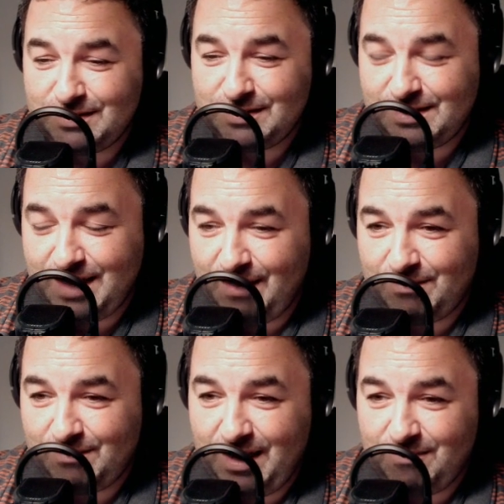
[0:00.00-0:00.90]

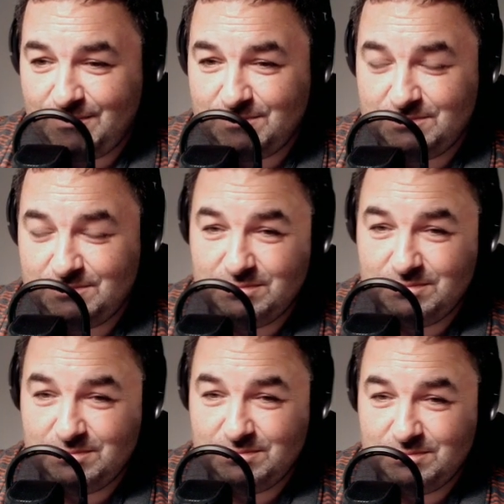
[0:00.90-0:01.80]
get
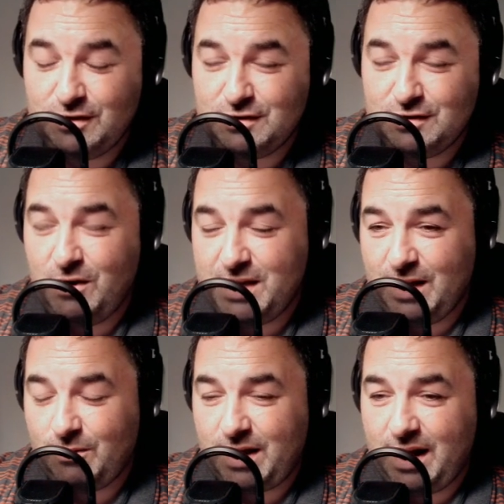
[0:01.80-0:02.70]
penalised more,
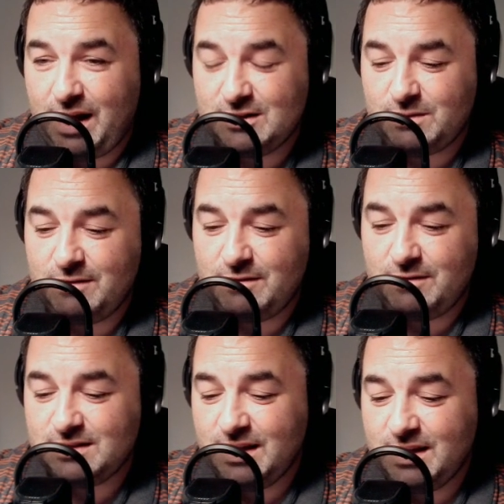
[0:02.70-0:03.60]
yellow cards or whatever
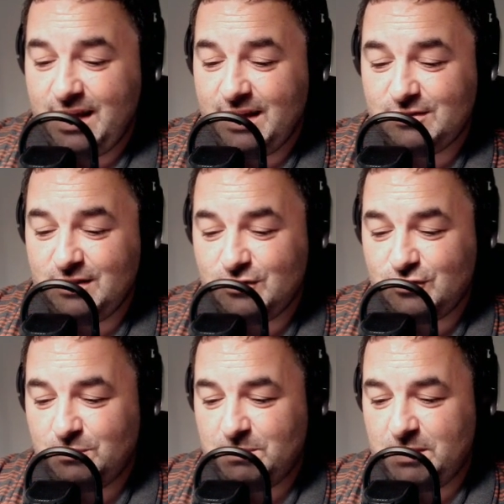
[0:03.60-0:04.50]
else is
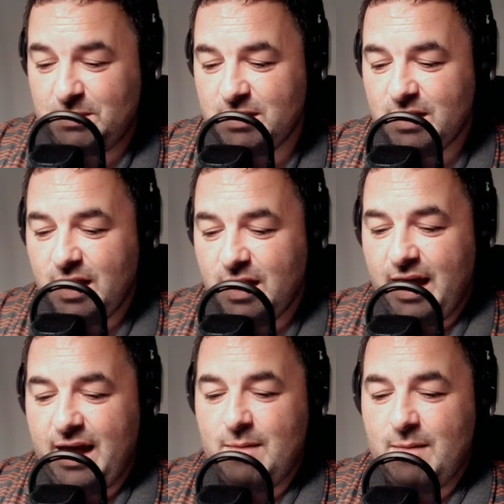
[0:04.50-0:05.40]
just beyond me.
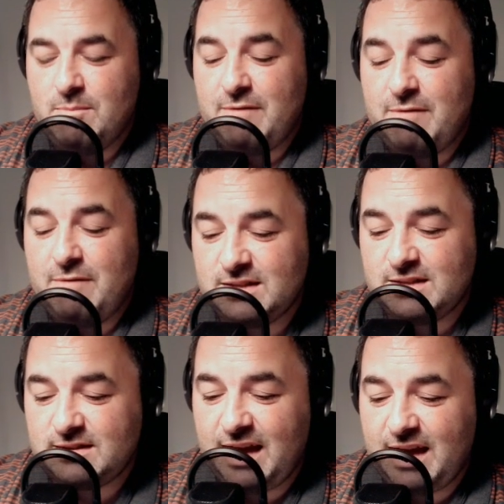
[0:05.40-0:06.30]
Maverick says
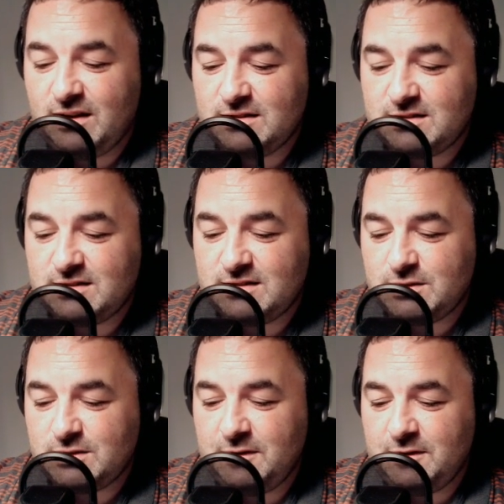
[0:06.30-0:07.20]
the tackle on Salah was
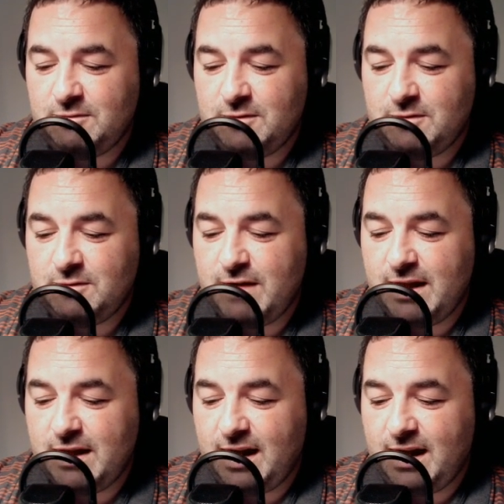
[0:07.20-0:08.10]
a 50-50
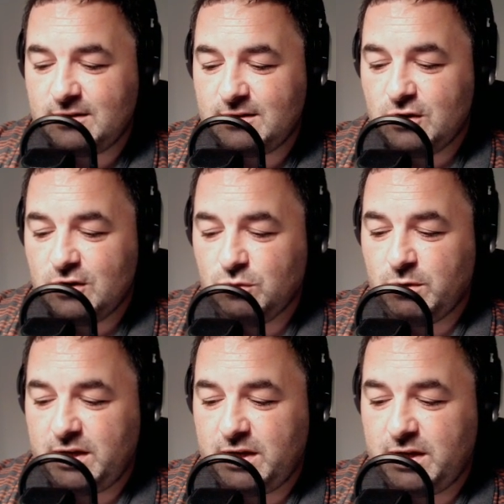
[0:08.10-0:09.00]
red card. Some
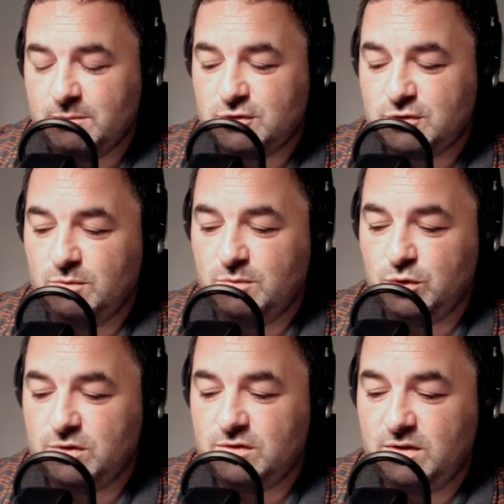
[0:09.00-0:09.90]
would give them, some
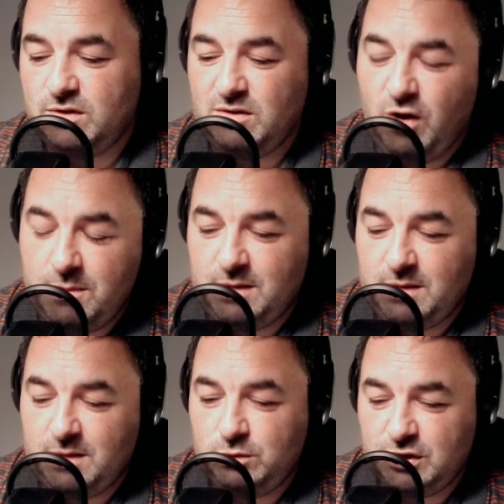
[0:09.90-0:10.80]
wouldn't. I'm in the
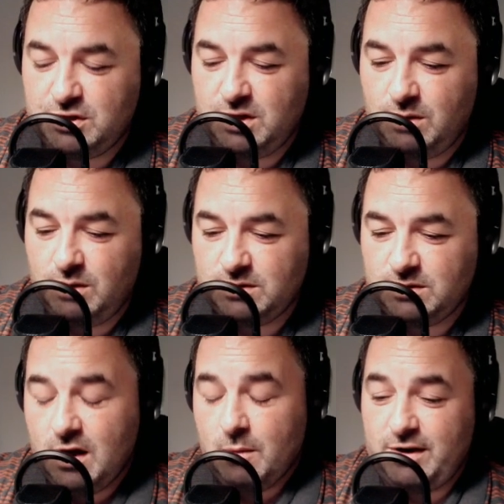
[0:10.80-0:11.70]
boat that you don't.
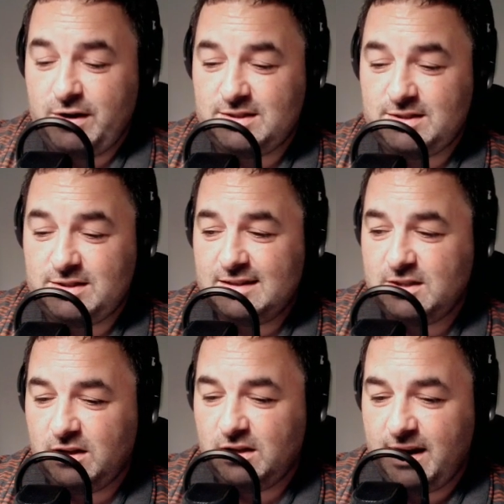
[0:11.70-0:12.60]
But Grizz, the last
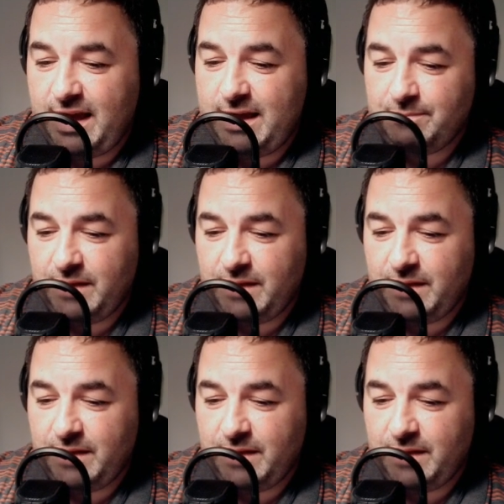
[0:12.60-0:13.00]
thing on our game,